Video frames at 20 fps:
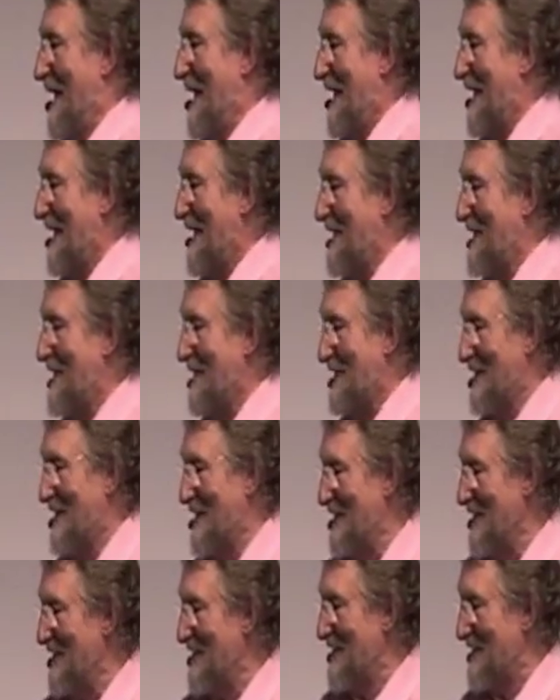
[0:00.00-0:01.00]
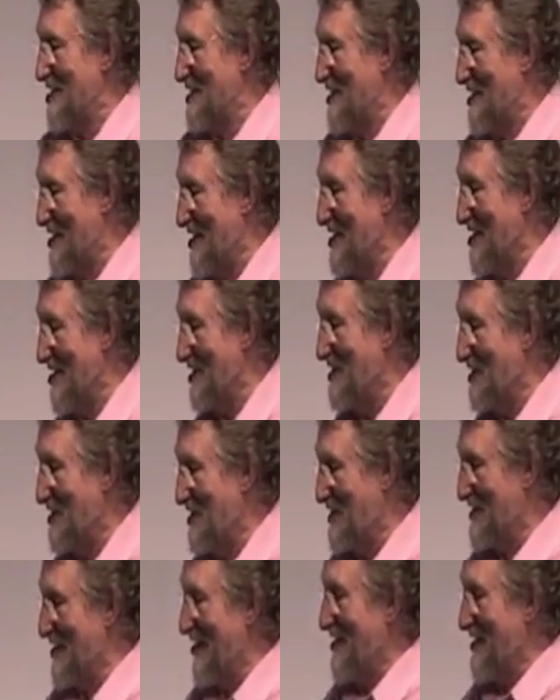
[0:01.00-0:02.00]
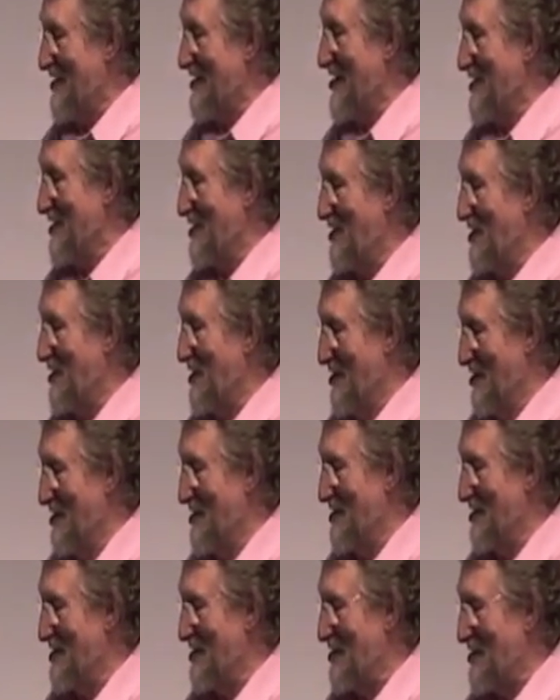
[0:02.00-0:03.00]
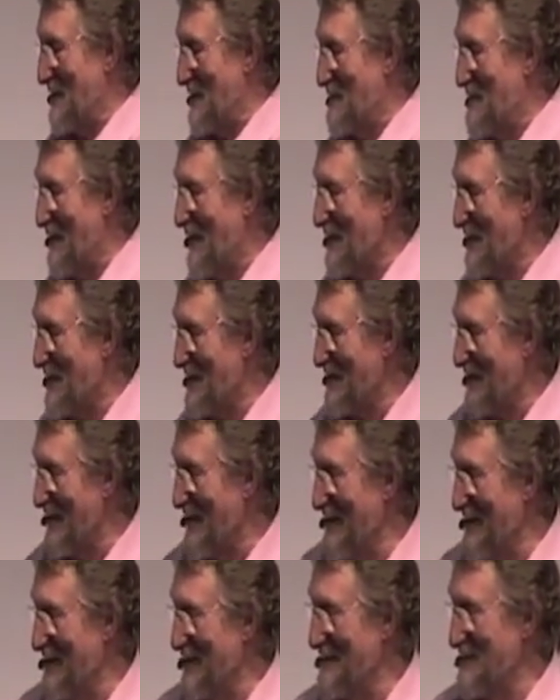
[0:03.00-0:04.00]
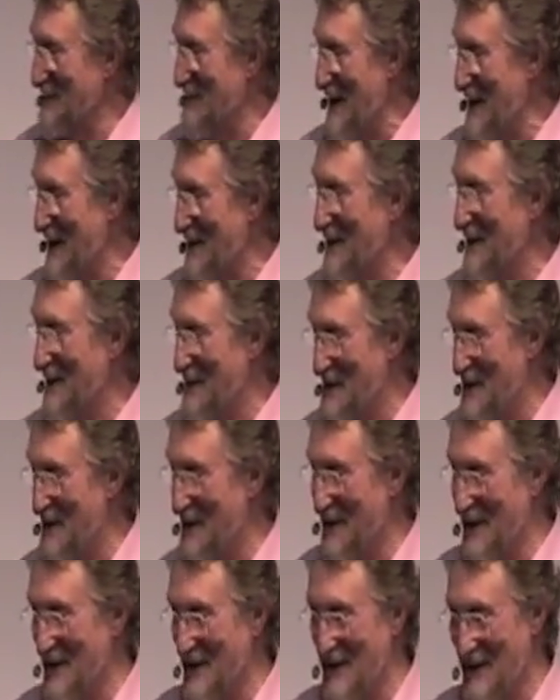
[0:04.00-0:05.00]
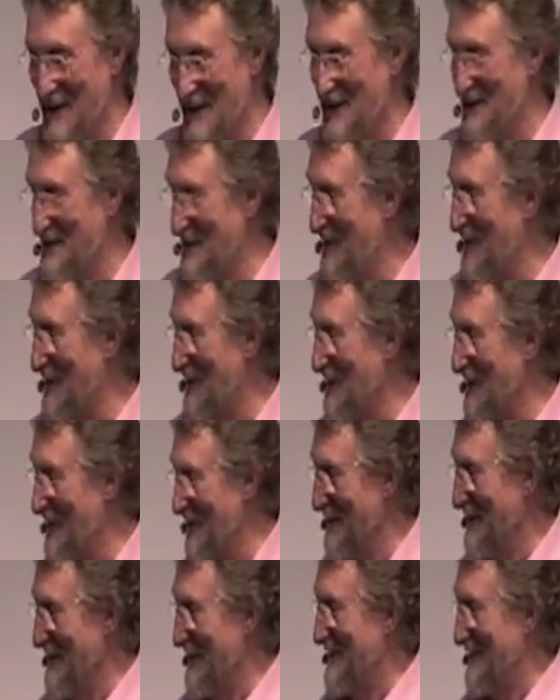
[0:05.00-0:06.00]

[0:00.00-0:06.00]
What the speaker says: Can I just say thank you to you both, and Mary, we're going to have to